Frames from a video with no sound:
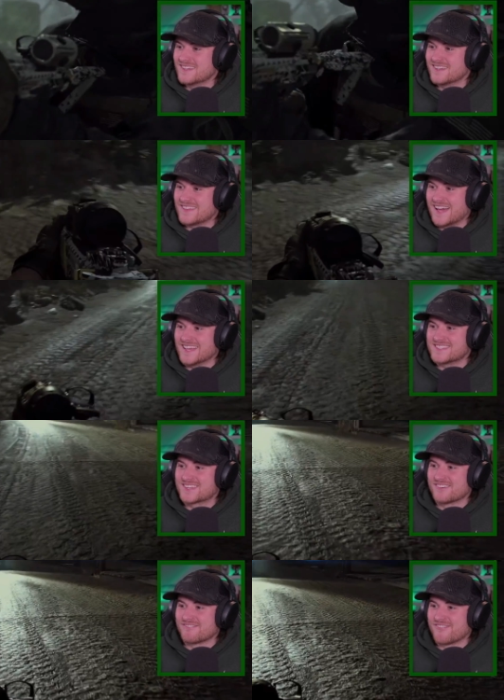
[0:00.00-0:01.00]
That is
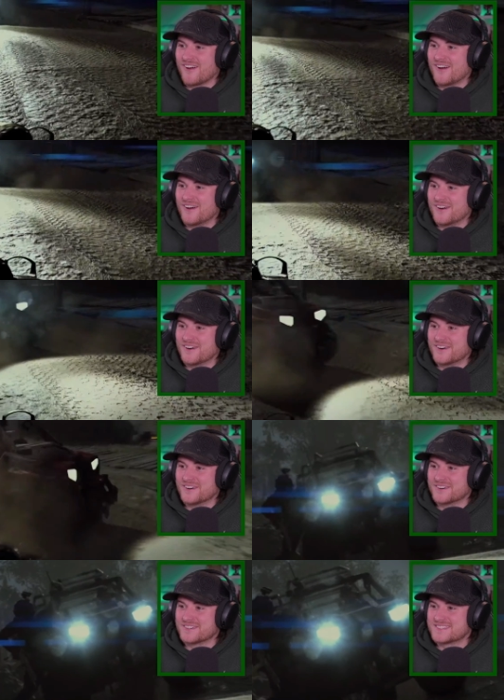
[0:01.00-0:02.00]

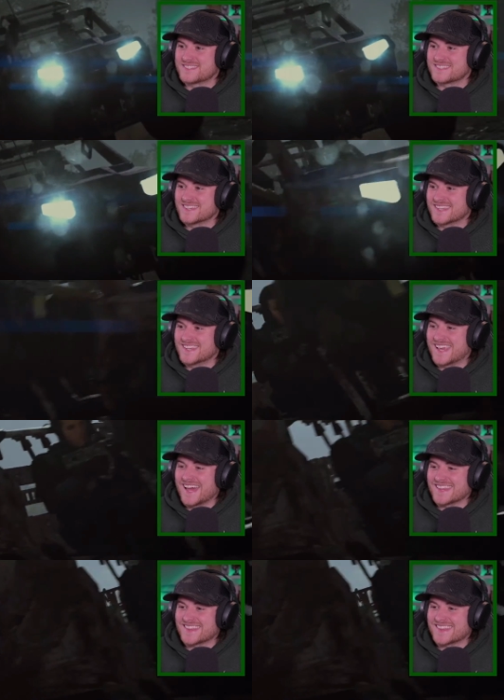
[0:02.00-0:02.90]
gross. Get the